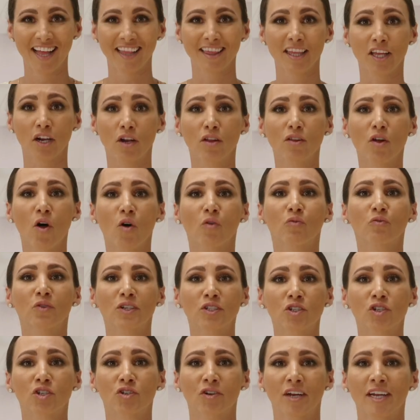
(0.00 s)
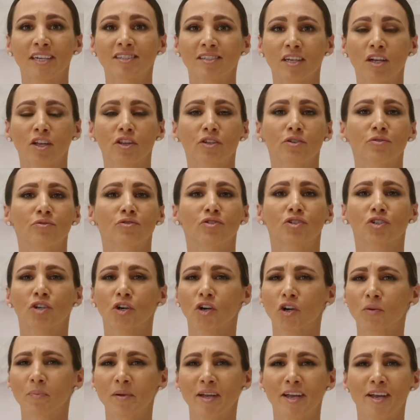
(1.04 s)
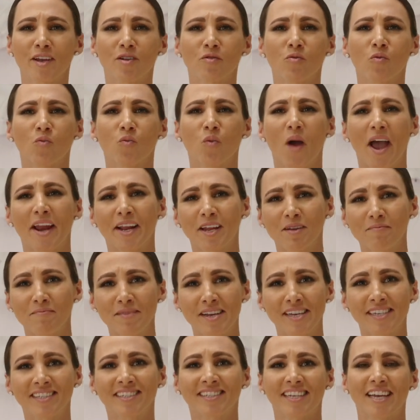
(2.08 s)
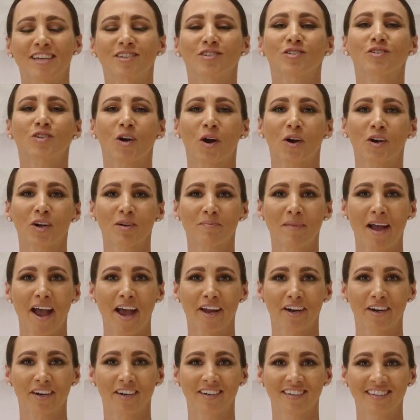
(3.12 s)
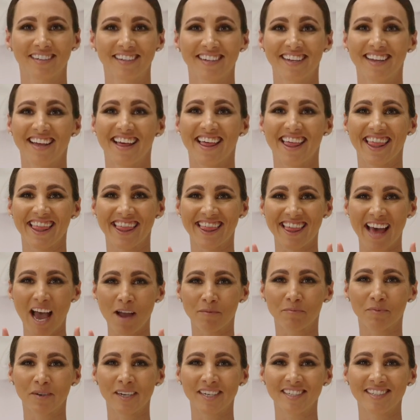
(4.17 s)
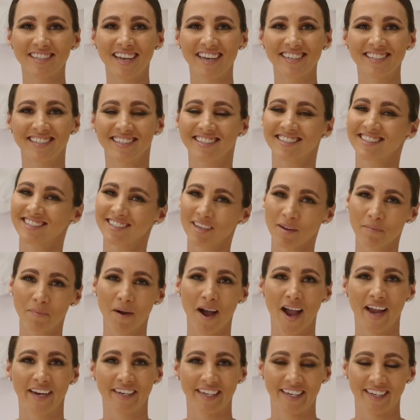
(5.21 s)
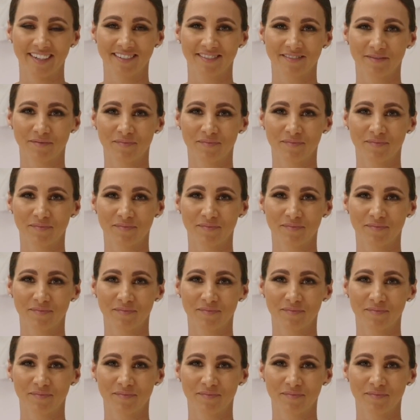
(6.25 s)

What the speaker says: Linalool rich strains include Durban, Wedding Mints, and Dark Matter. That brings us to pinene.